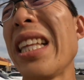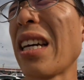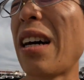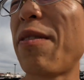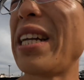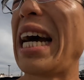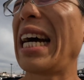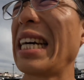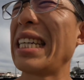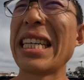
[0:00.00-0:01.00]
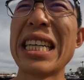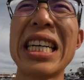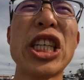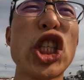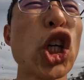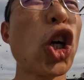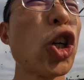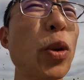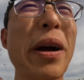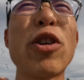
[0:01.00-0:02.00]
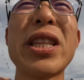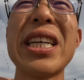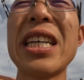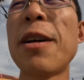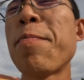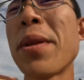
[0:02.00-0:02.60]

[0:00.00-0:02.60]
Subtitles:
They often add sugar to everything.